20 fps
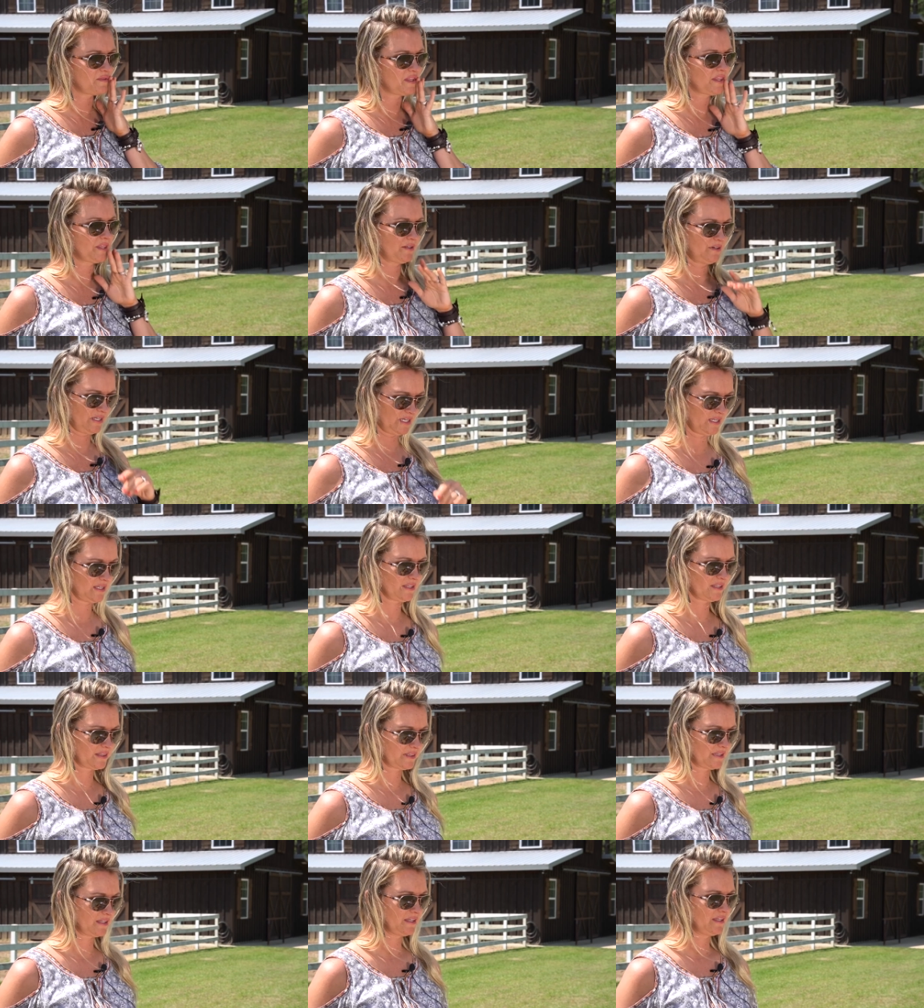the 30th.
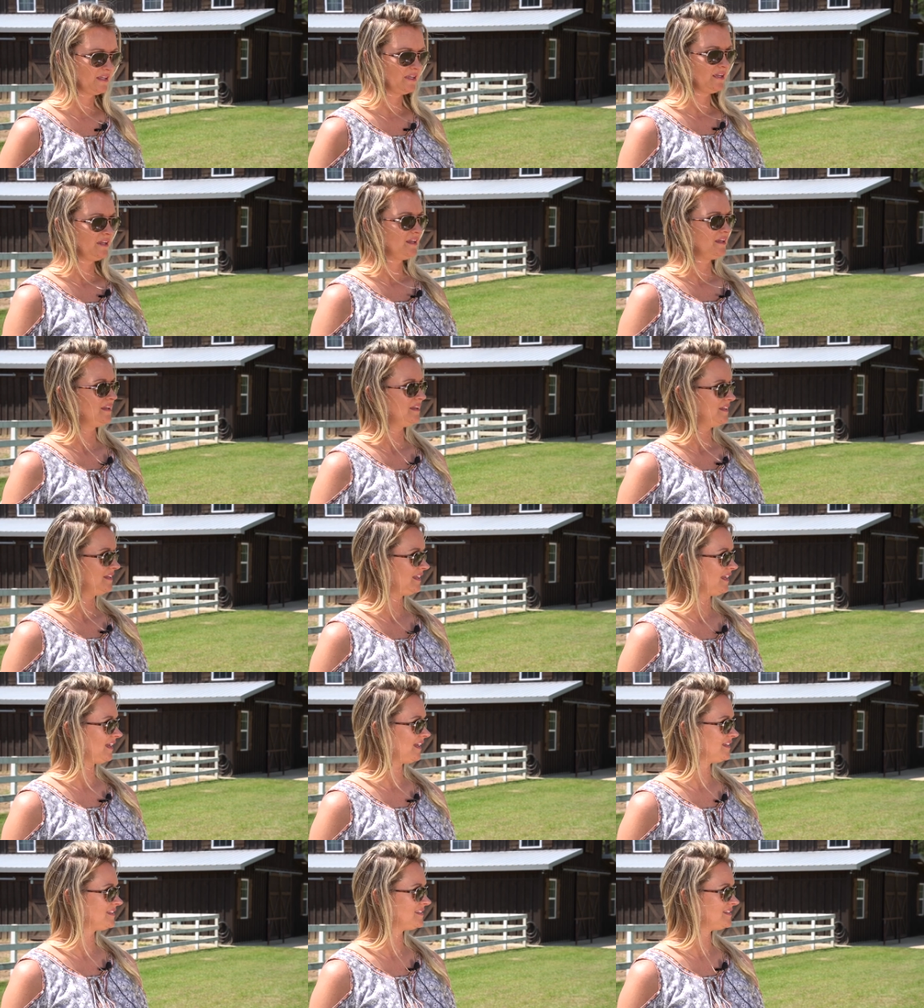Okay.
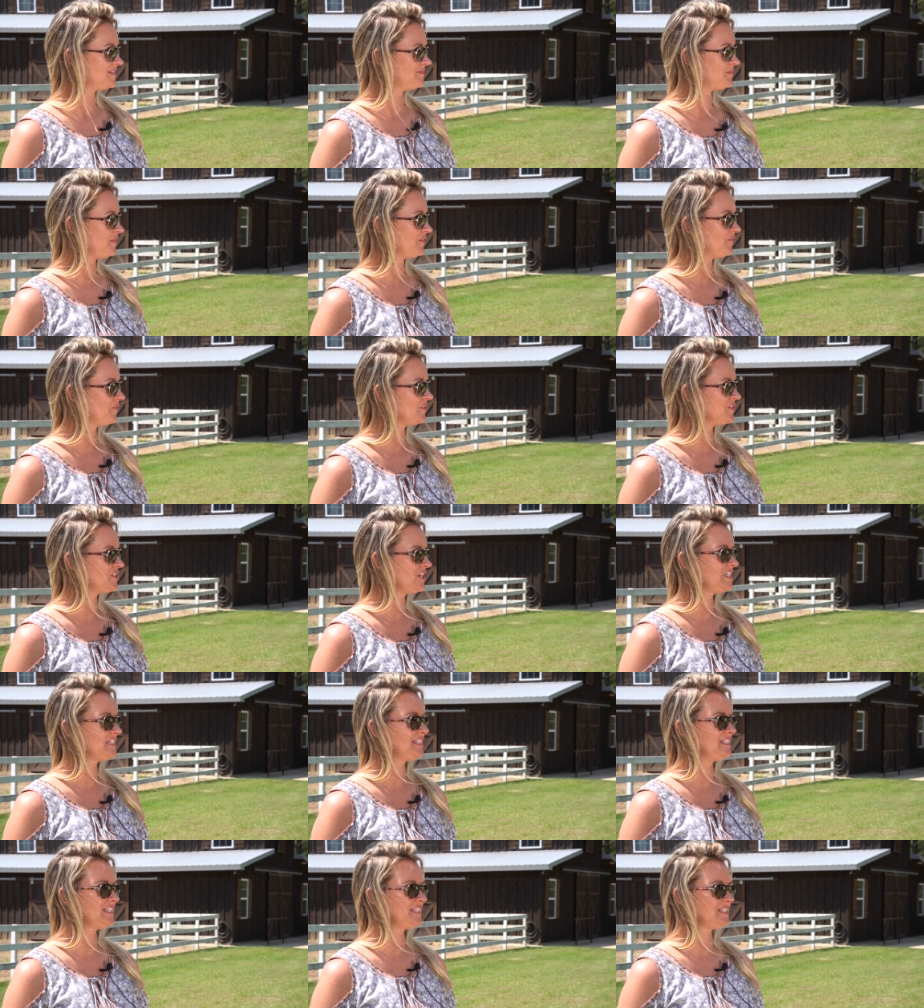Yes, before
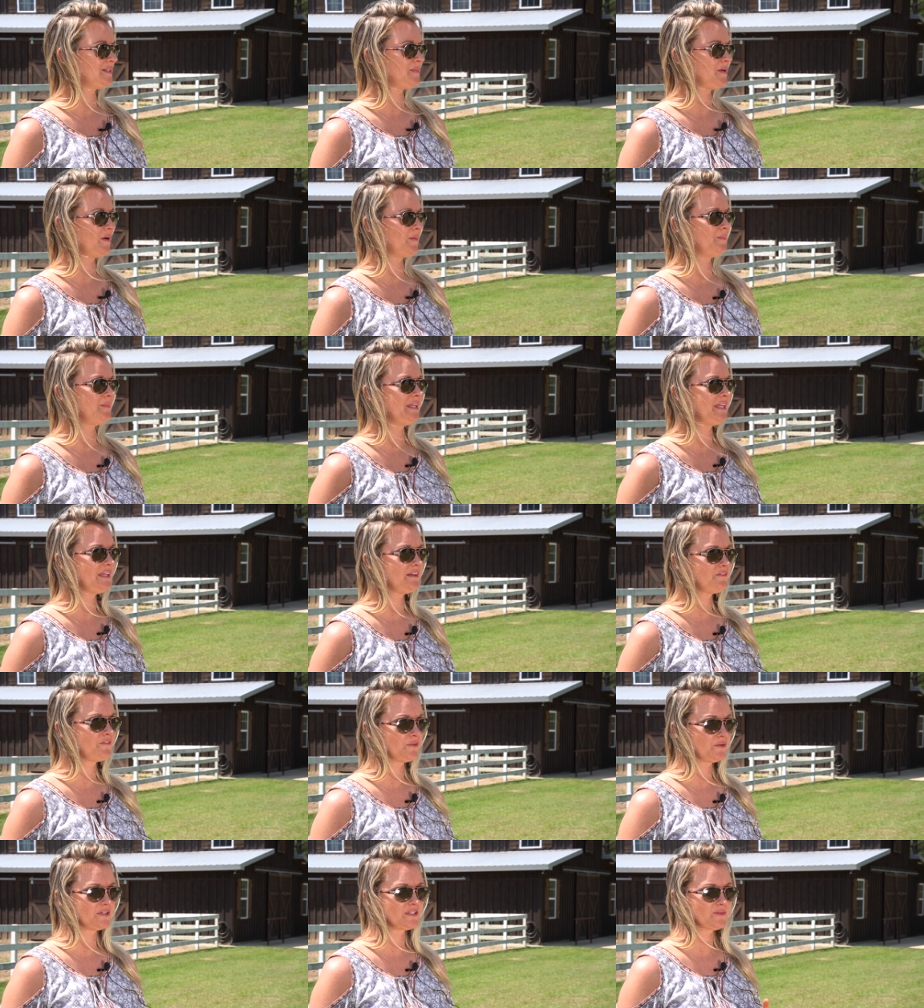Jason Isbell. Me,
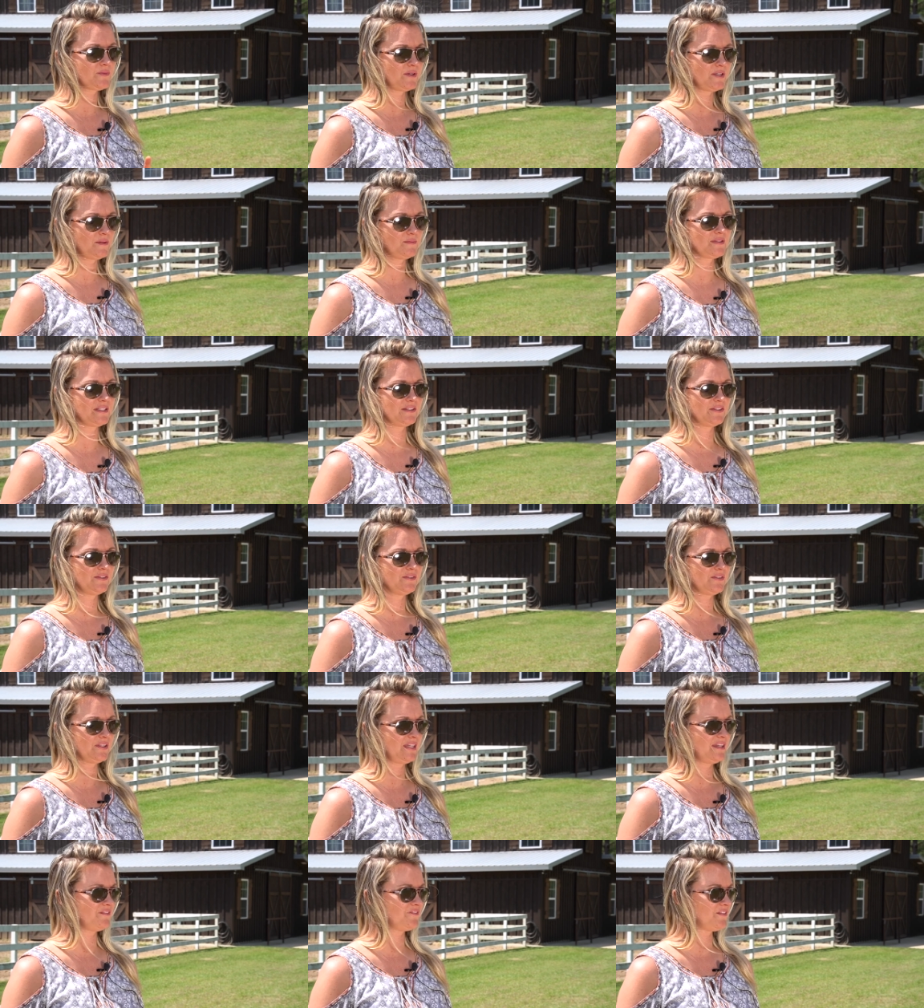Forrest Williams, and Luke
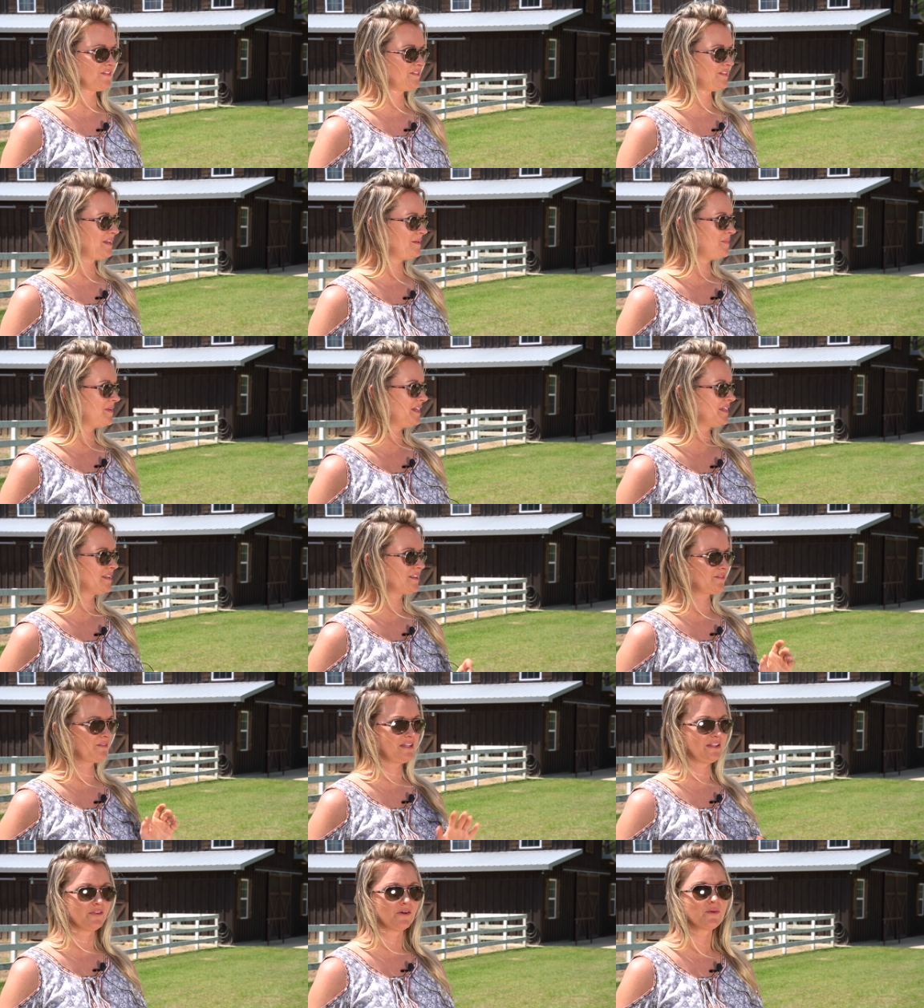Langford. They picked
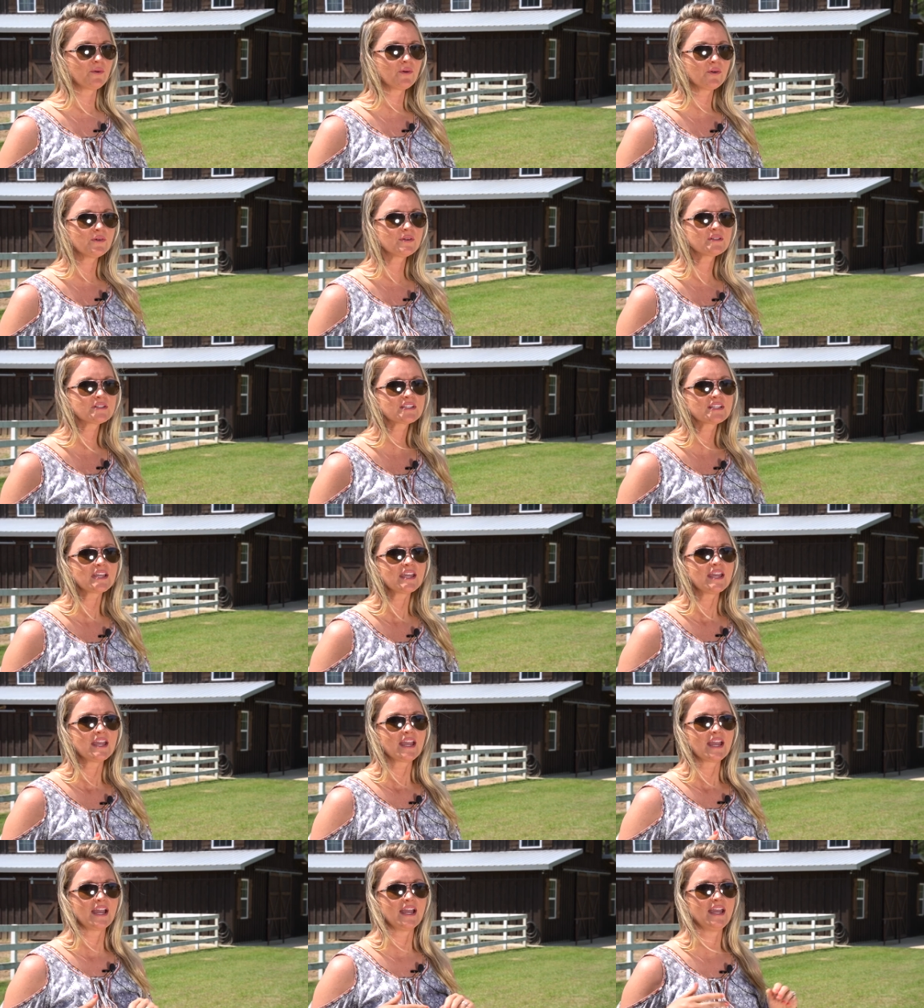three locals
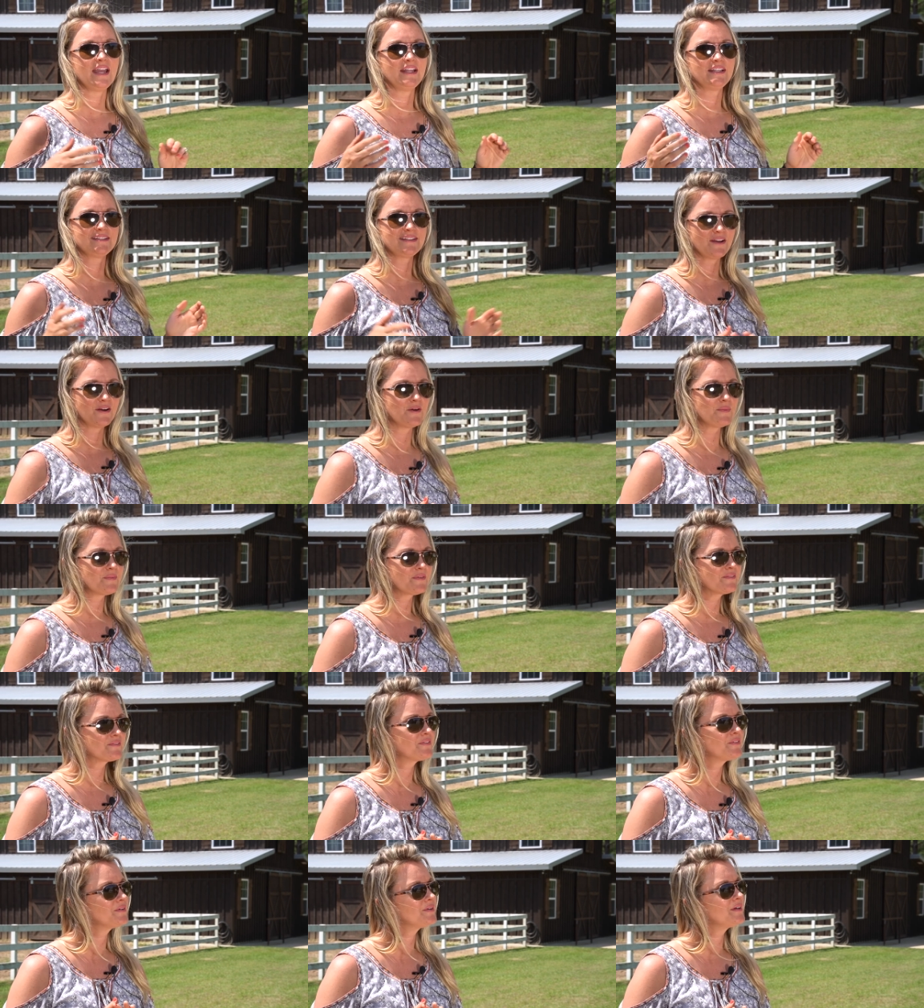and to
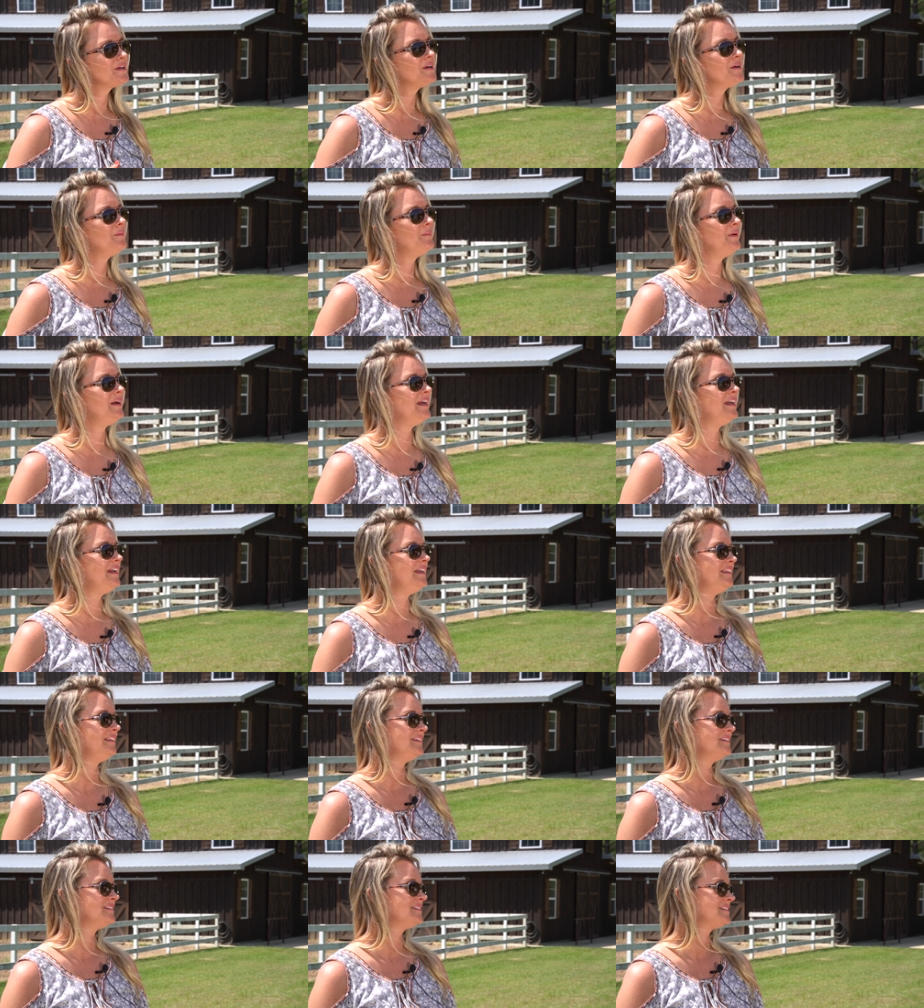open for him,
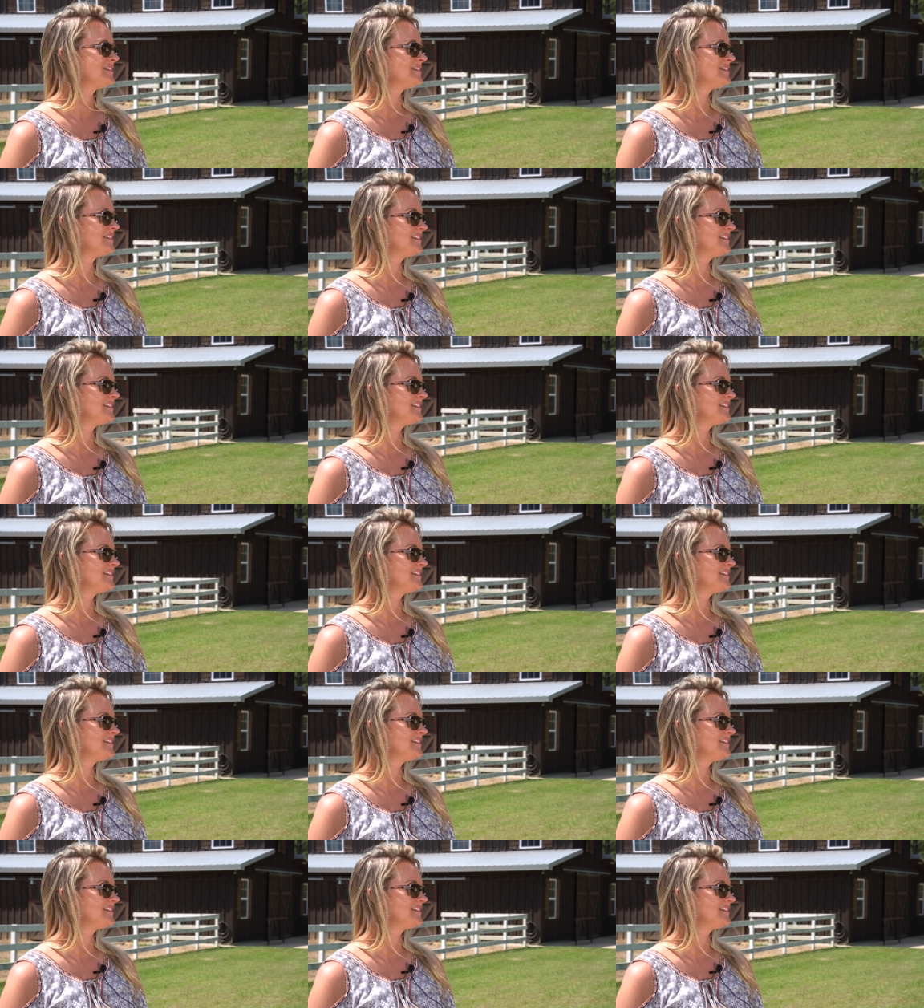and that's